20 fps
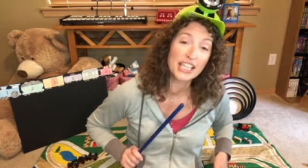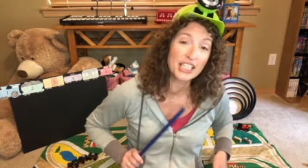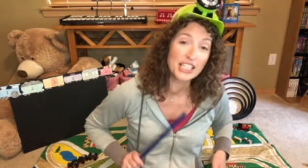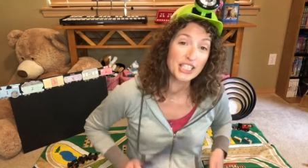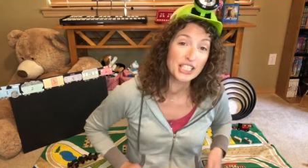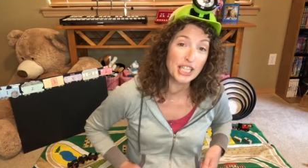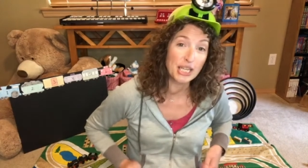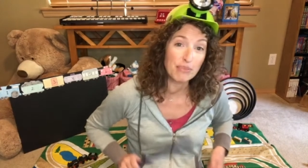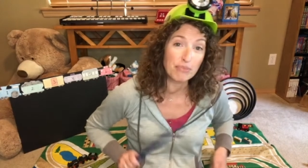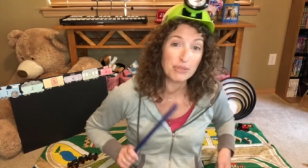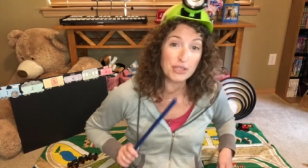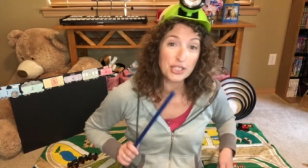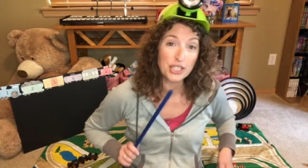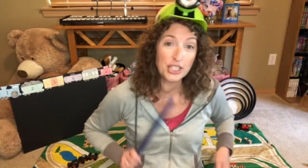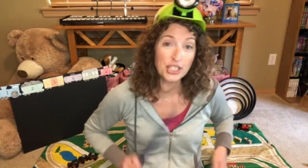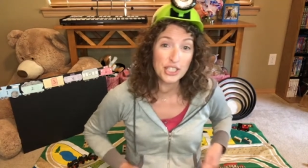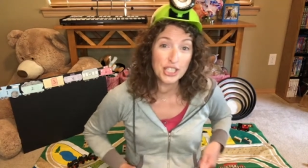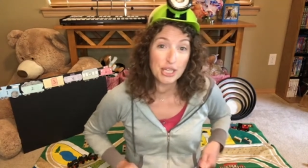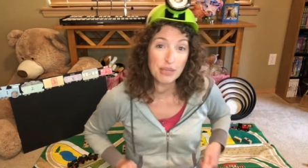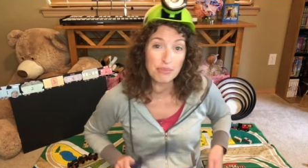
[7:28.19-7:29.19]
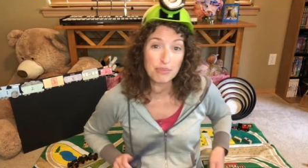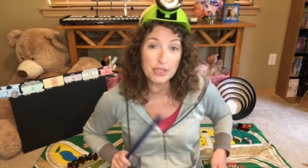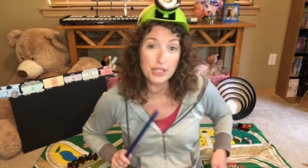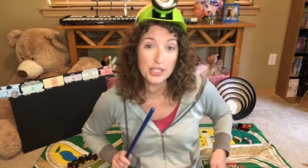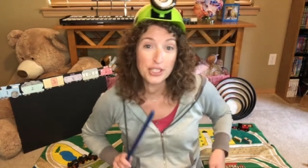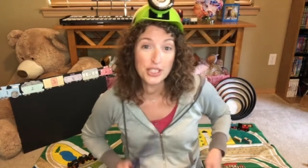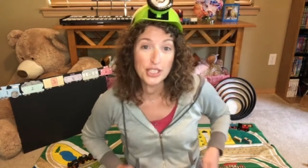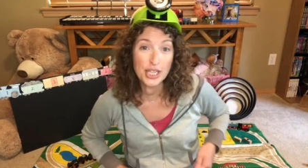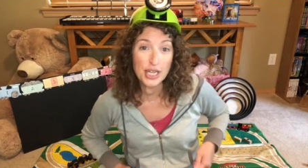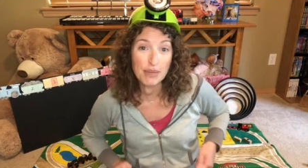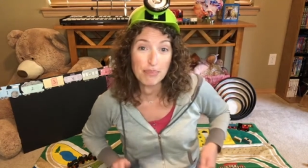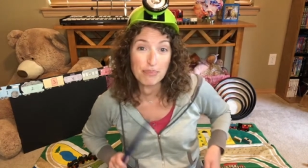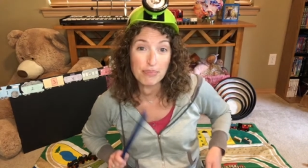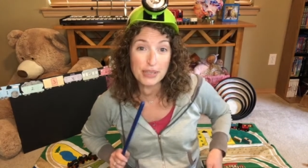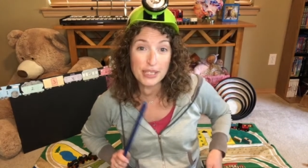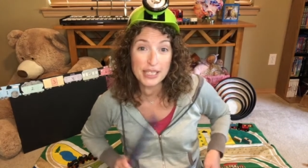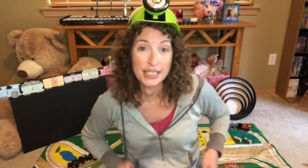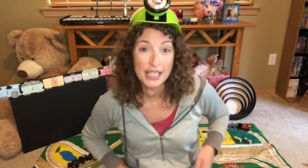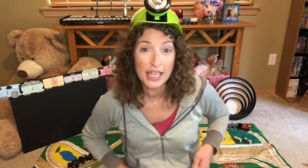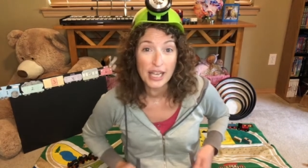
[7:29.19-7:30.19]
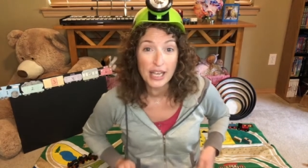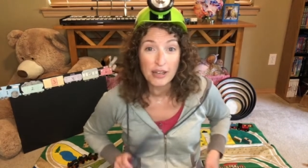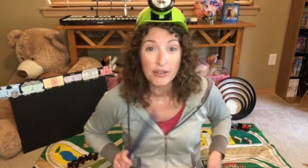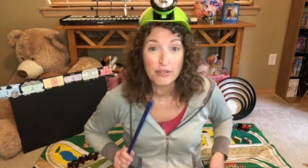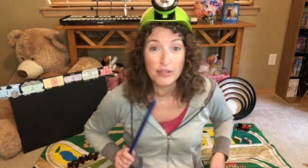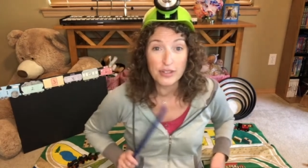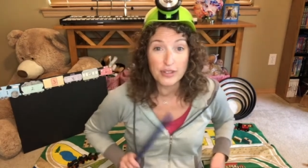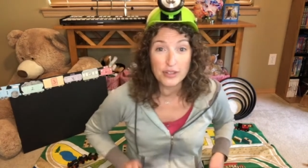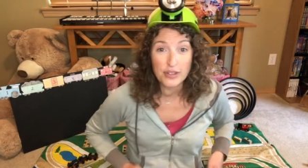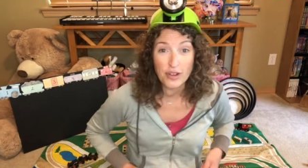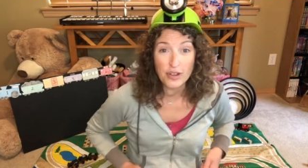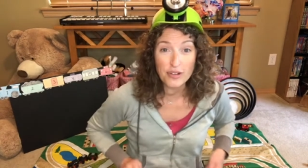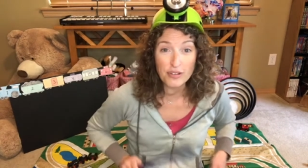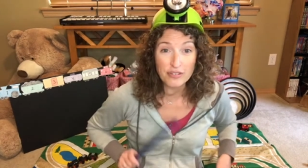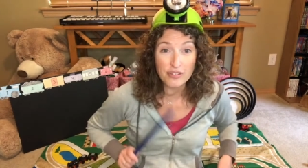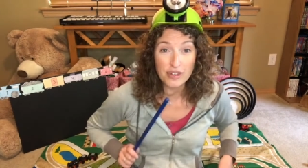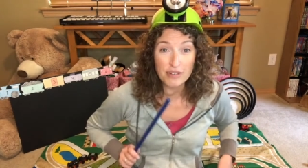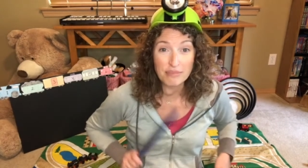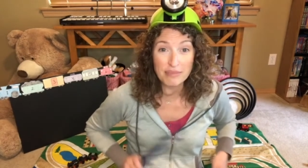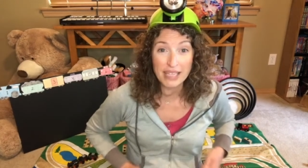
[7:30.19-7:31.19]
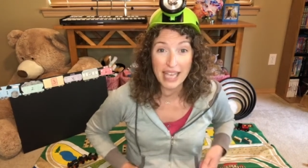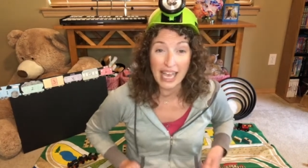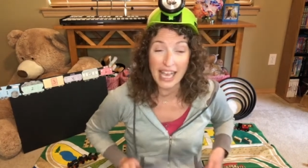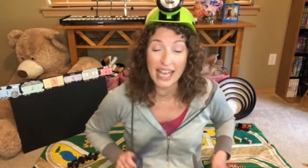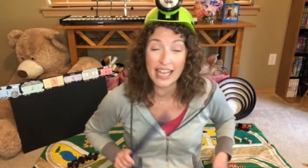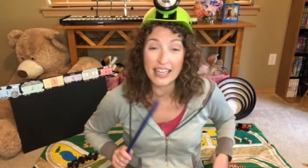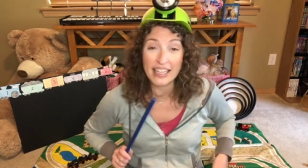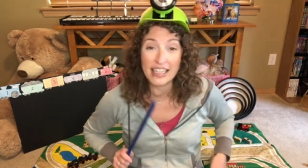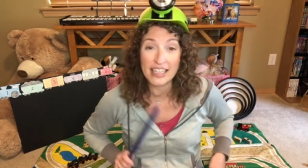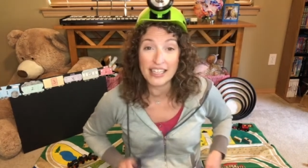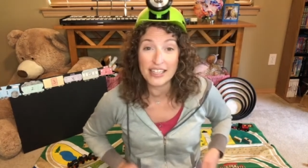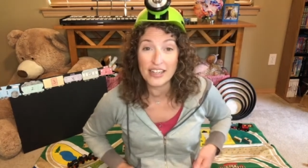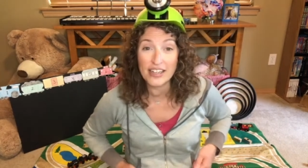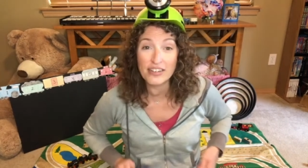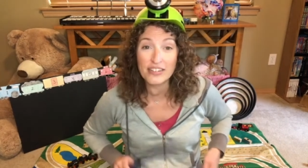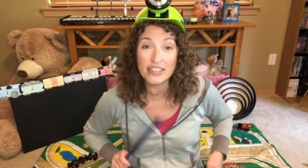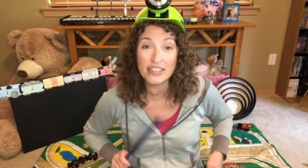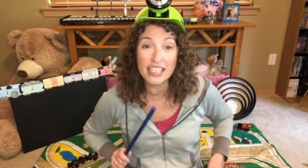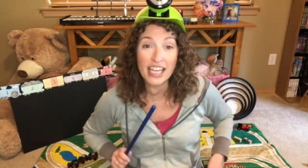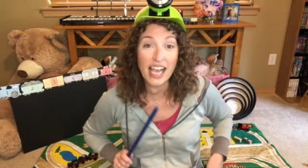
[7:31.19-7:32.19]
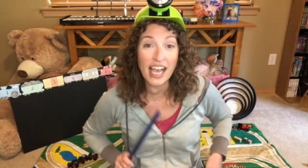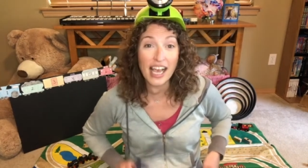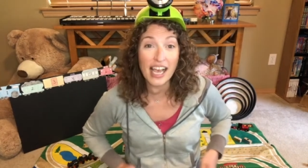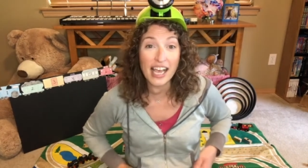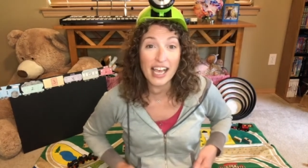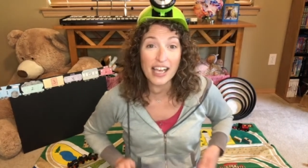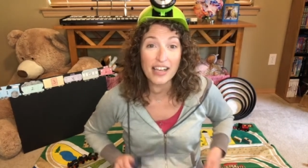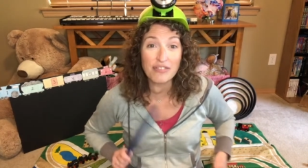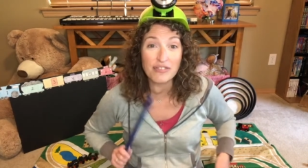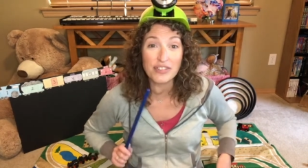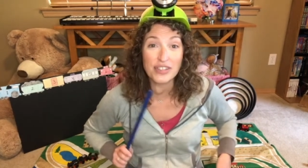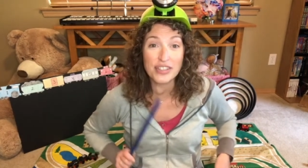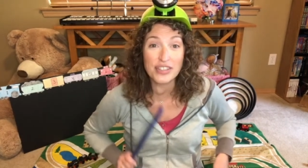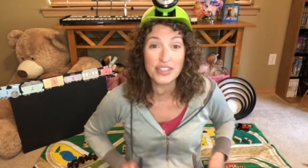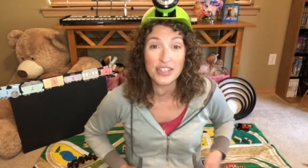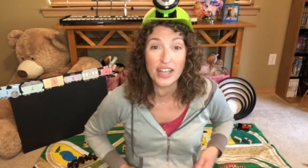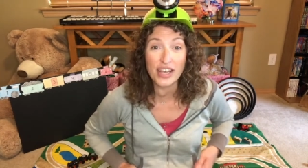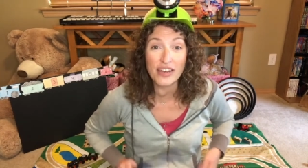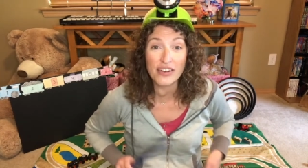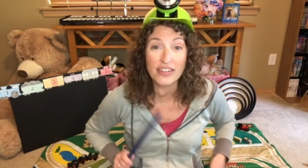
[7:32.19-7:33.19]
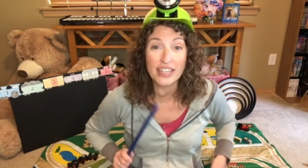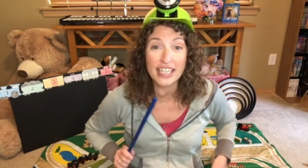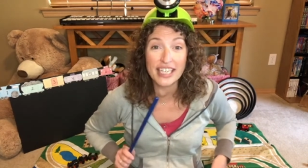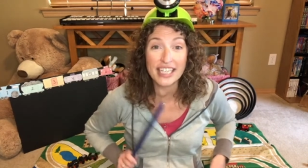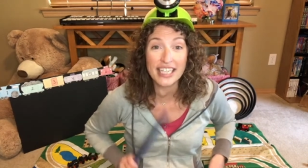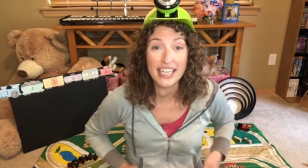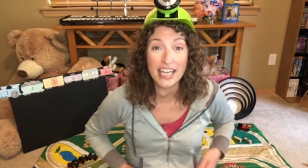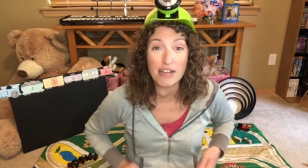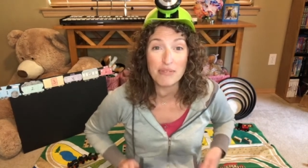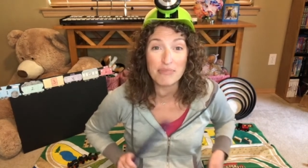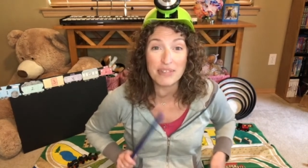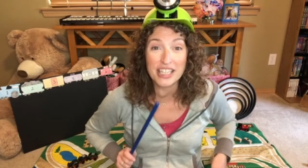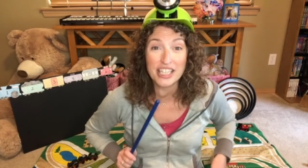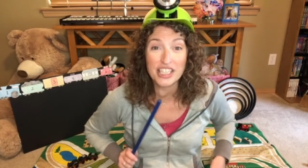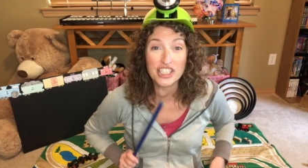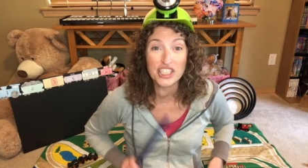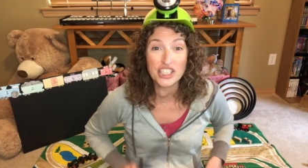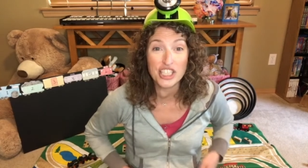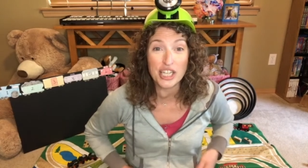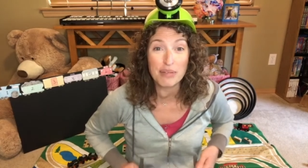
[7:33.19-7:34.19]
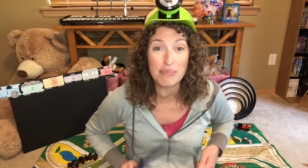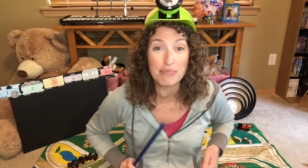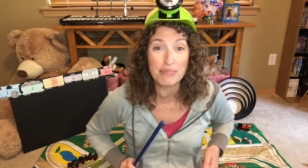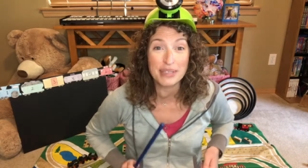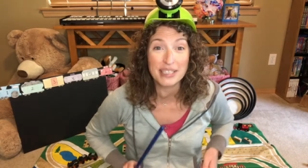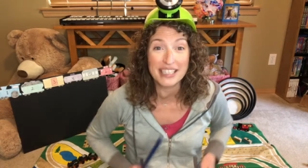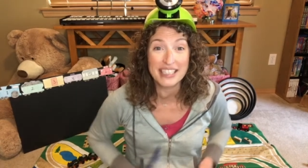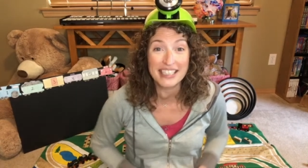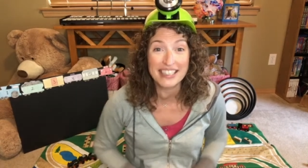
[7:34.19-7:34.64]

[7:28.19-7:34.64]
Ships, ships, ships, with coal from Caledonia for loading up the ships.